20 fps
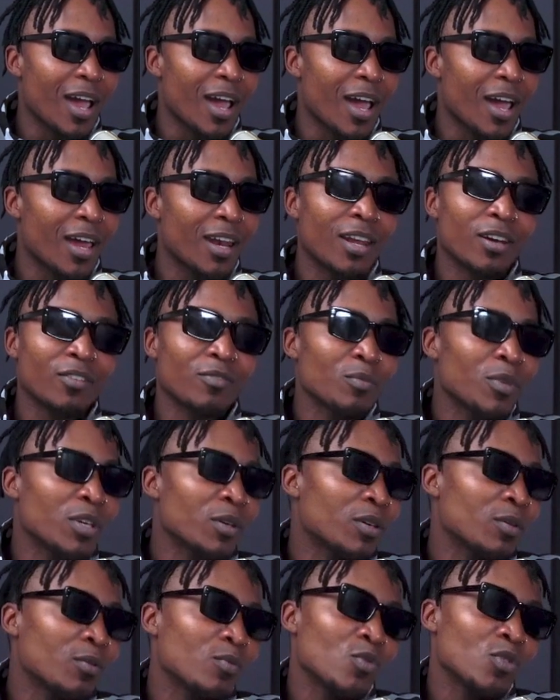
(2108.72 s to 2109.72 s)
I love
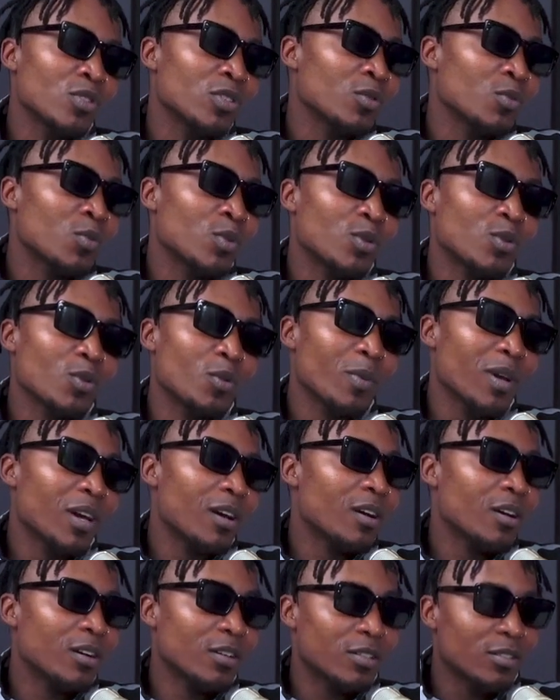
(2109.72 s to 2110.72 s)
making music with all my
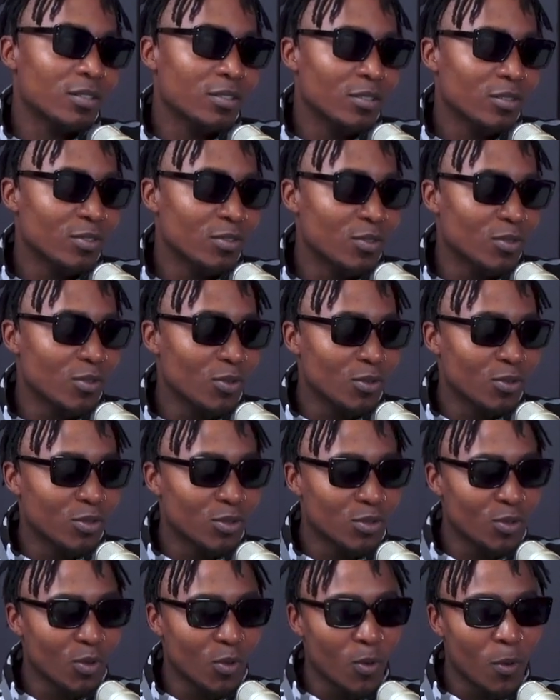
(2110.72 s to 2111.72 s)
heart. You know,
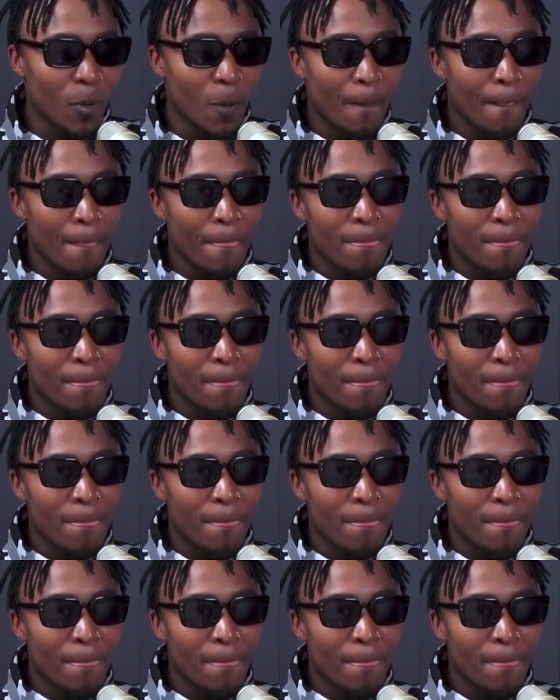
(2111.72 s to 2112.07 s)
so